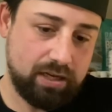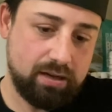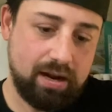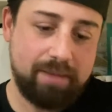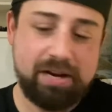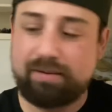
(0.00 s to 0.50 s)

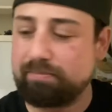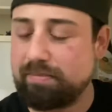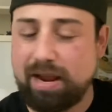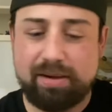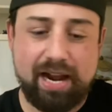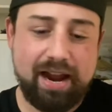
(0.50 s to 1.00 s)
I mean,
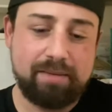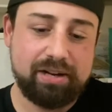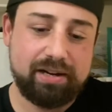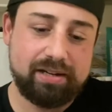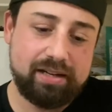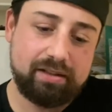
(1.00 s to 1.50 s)
maybe I am
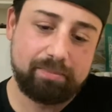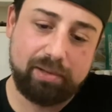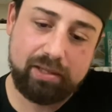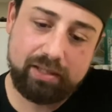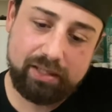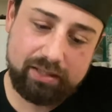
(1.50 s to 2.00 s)
gonna need the
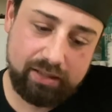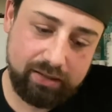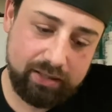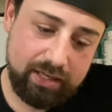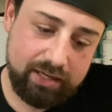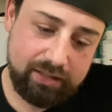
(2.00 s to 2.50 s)
booklet to
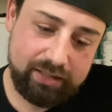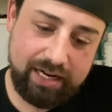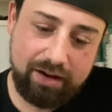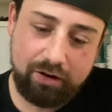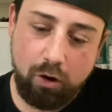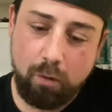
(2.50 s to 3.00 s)
see
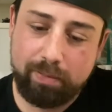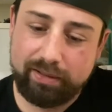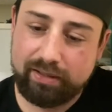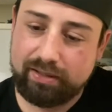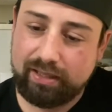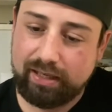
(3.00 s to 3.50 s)
how to open
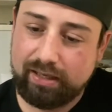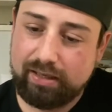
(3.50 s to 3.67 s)
this thing.